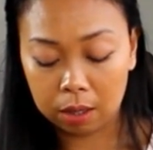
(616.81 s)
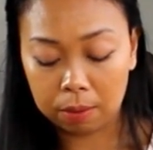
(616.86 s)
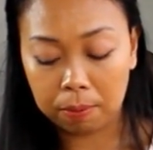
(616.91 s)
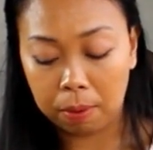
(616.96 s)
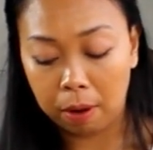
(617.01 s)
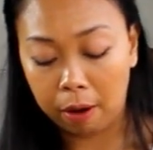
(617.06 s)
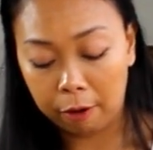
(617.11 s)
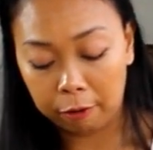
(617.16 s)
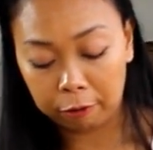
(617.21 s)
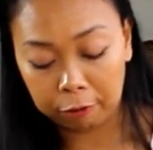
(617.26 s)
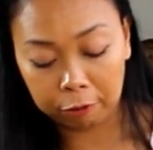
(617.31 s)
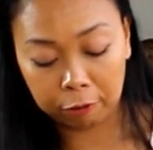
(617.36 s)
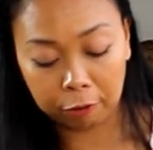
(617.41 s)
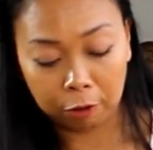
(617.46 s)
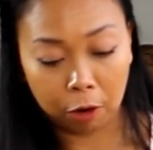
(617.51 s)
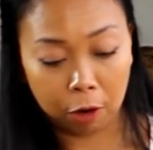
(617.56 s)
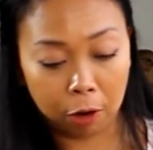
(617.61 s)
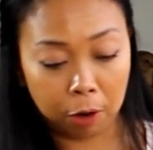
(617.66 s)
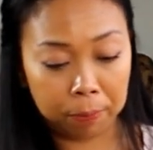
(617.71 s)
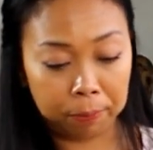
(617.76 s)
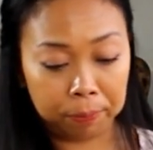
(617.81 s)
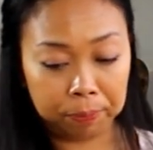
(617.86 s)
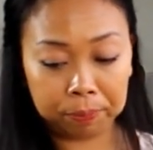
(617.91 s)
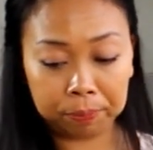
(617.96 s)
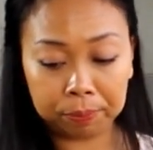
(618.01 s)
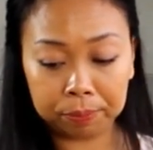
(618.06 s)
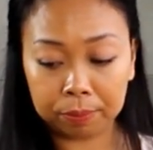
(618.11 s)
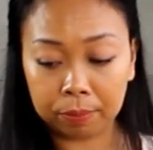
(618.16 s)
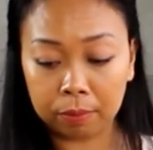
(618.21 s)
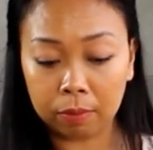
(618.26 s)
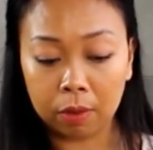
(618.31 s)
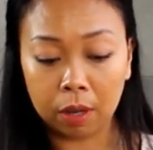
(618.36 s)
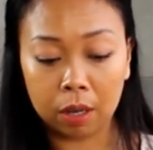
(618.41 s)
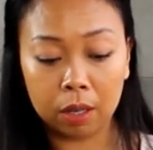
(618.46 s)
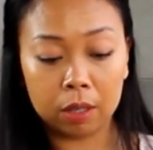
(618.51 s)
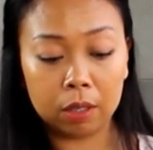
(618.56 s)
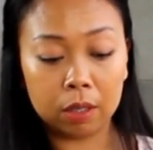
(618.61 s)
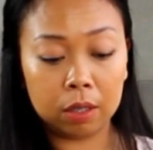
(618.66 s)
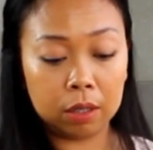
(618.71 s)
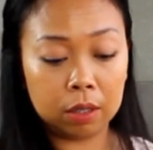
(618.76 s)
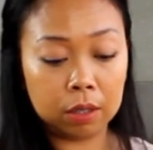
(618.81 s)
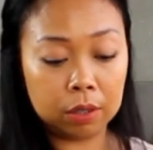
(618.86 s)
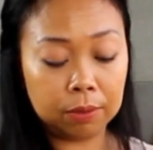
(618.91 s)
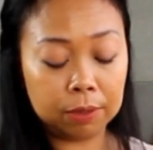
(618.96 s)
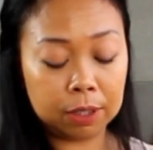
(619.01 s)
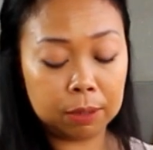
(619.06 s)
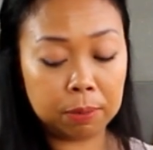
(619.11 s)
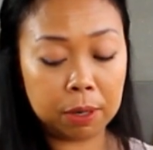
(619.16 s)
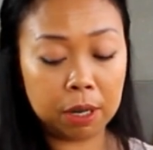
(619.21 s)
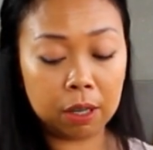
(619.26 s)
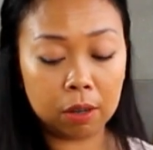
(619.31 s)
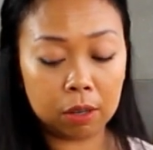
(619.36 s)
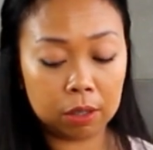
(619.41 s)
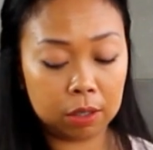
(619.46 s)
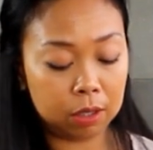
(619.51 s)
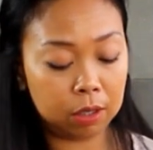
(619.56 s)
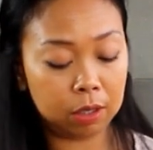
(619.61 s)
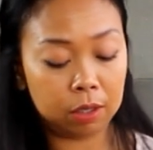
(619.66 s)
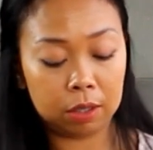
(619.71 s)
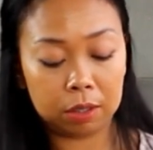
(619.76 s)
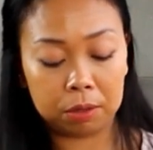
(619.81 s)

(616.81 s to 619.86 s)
apart from spring onions,